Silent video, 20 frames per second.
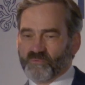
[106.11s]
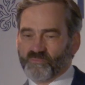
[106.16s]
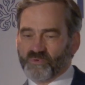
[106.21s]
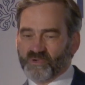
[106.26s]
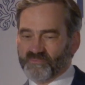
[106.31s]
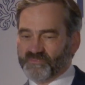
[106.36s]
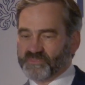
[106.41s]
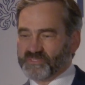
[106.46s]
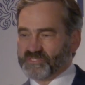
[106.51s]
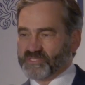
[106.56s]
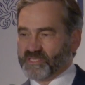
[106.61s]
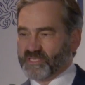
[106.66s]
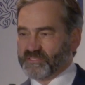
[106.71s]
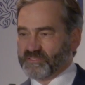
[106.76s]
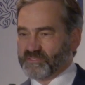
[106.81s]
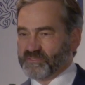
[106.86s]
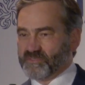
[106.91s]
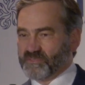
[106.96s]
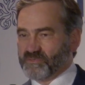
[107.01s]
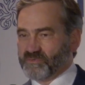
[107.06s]
What we've
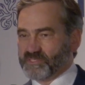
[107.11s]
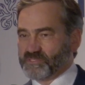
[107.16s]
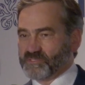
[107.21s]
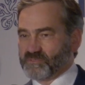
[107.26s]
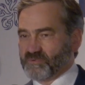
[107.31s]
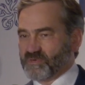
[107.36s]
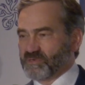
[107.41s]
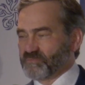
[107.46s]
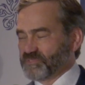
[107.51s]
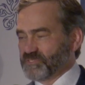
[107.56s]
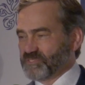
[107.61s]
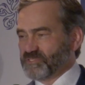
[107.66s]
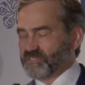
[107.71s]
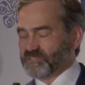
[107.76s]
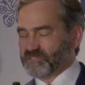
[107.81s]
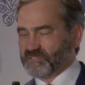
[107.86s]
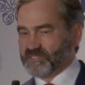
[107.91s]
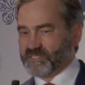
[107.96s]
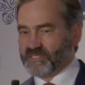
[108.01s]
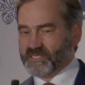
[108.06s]
decided to do at Storm is
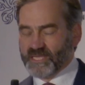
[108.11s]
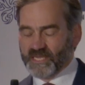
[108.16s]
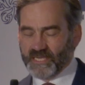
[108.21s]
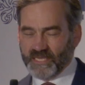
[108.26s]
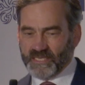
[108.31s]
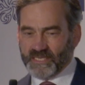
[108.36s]
essentially,